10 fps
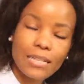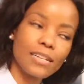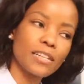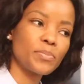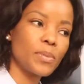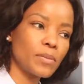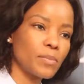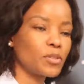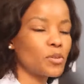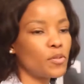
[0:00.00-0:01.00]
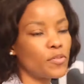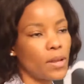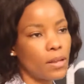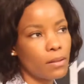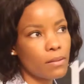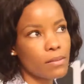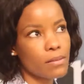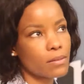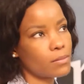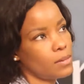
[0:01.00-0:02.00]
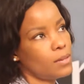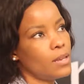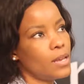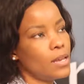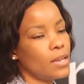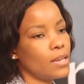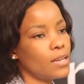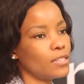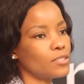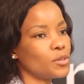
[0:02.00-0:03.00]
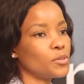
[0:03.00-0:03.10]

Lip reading: under the Department of Health. Okay. And